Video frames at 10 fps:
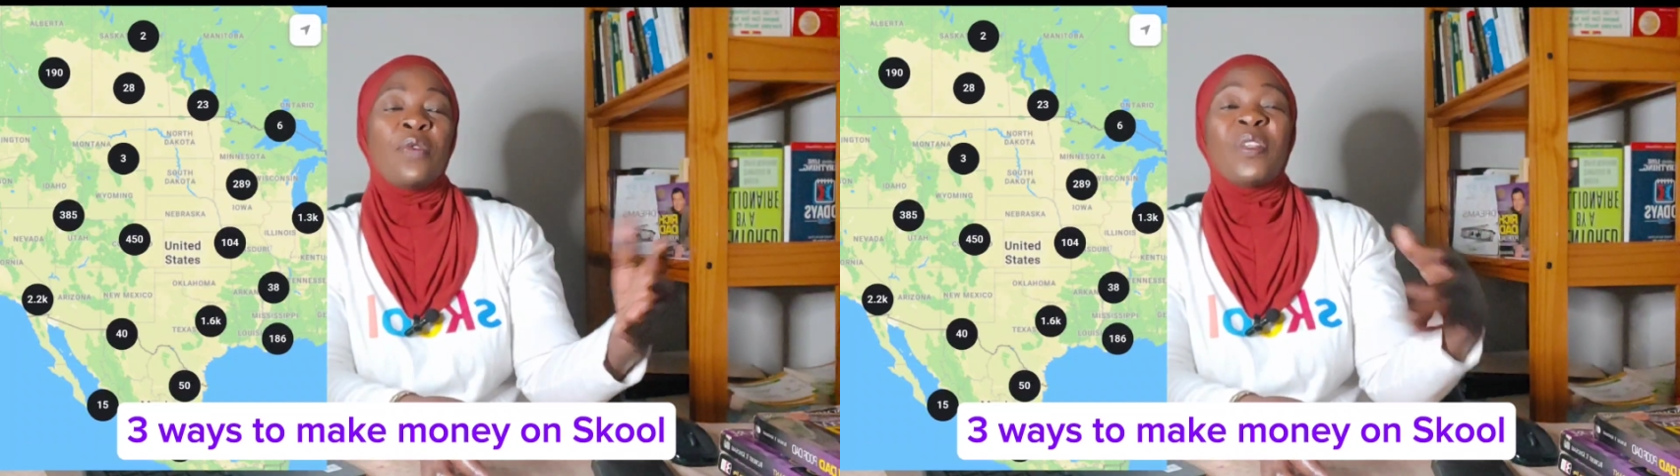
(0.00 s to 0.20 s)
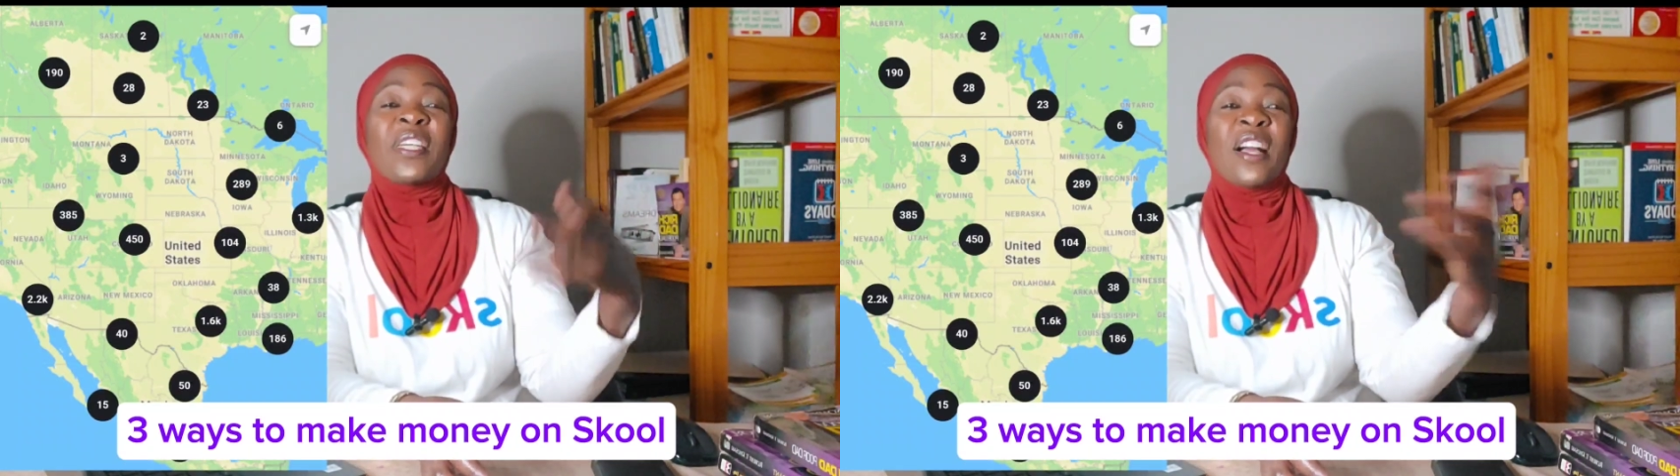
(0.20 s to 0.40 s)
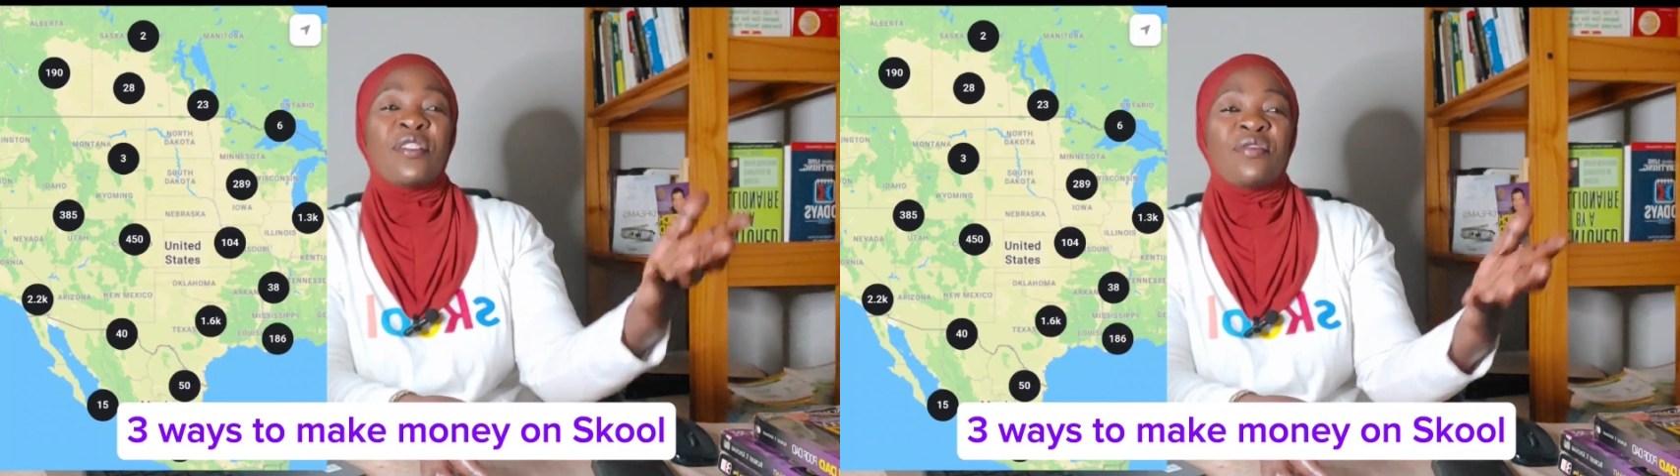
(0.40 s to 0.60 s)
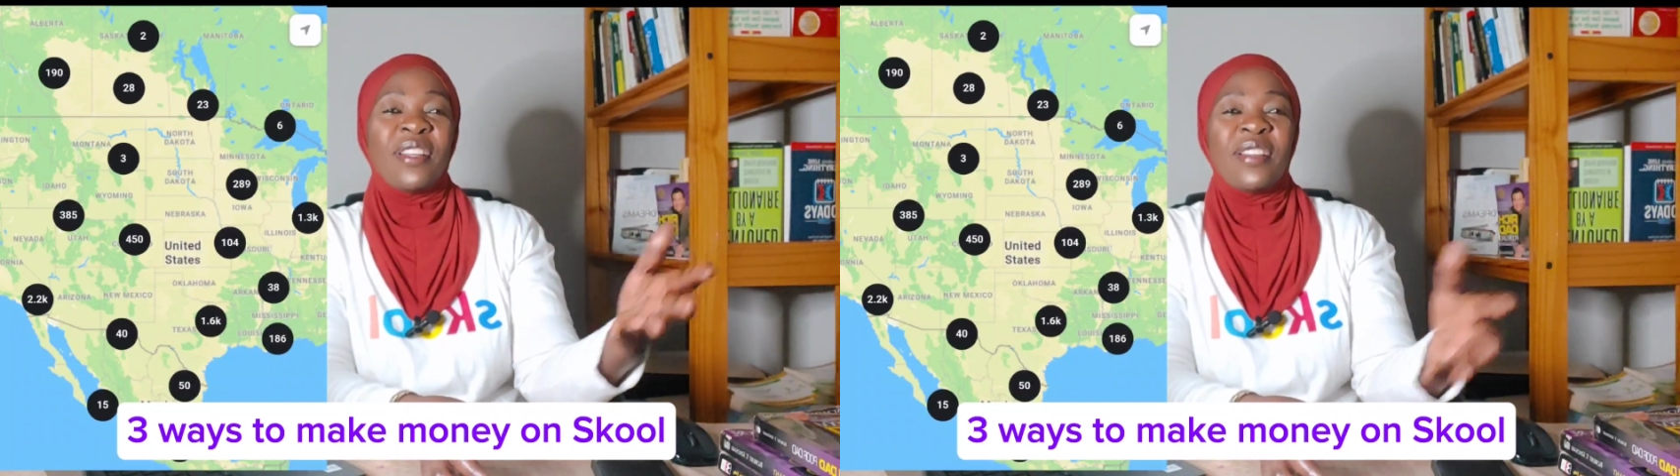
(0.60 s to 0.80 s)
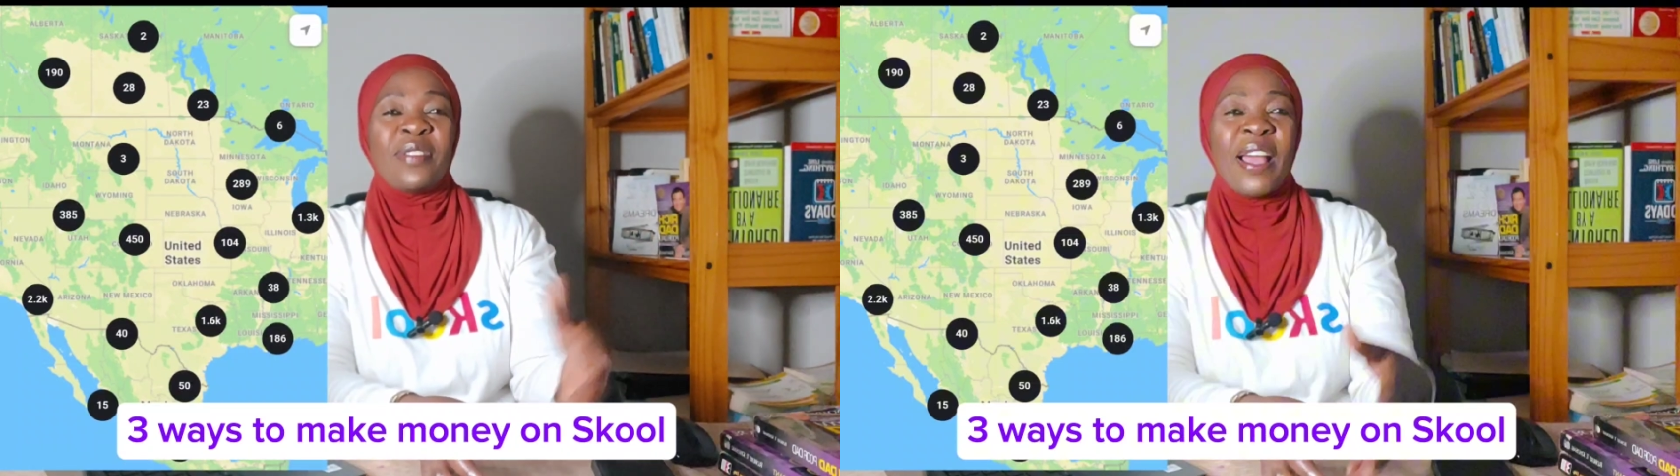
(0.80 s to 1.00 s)
which
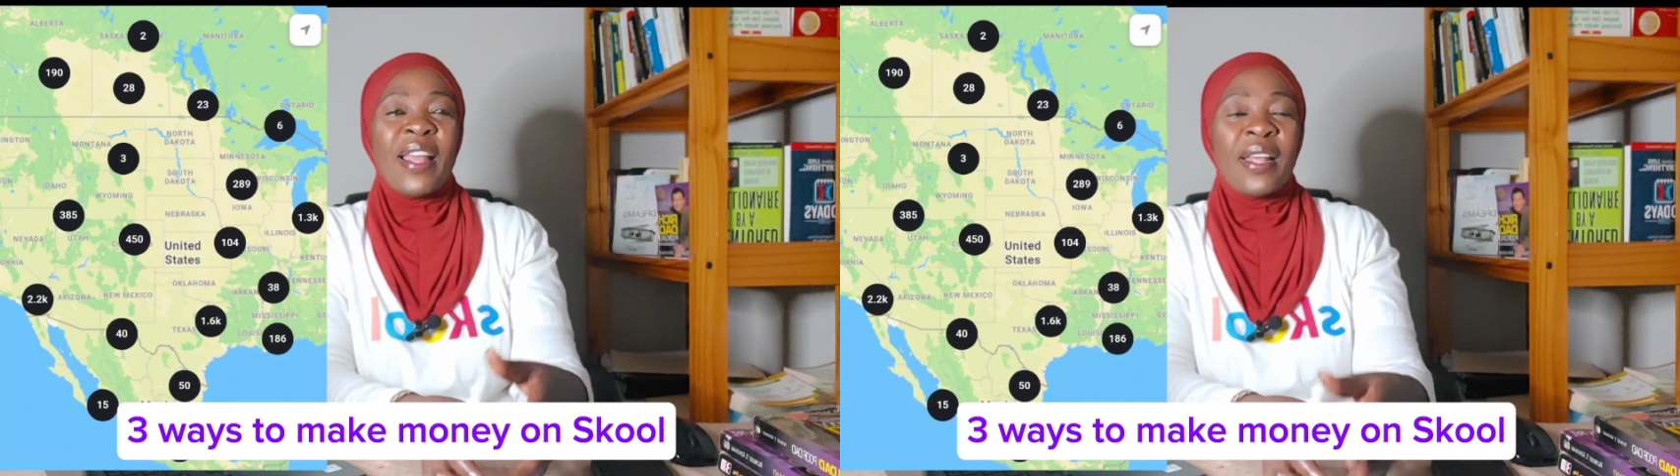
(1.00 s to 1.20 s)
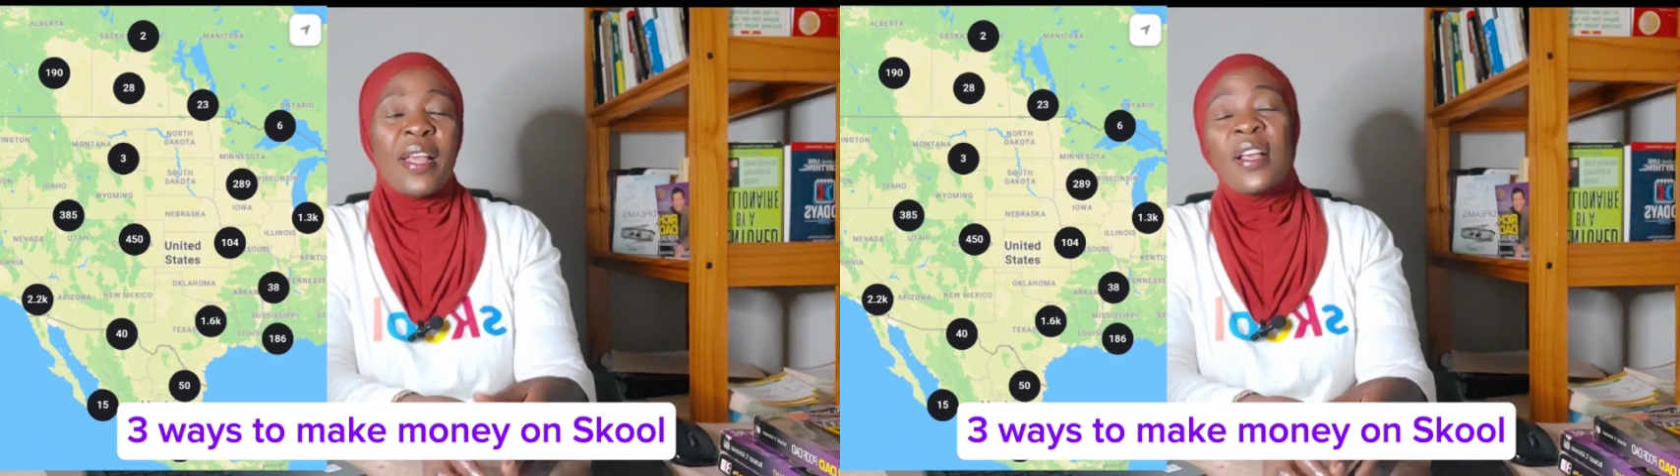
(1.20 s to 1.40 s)
country, right?